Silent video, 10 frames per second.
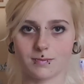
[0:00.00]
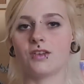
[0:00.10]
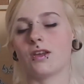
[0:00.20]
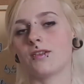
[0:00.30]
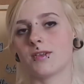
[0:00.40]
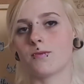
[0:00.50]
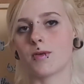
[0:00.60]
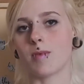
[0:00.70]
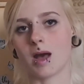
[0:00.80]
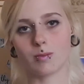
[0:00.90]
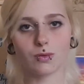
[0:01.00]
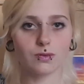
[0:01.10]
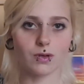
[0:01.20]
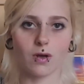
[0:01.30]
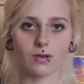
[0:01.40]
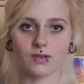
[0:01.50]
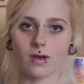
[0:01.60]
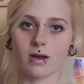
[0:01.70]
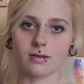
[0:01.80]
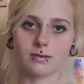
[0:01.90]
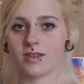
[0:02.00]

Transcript: It turns them from humble to hostile.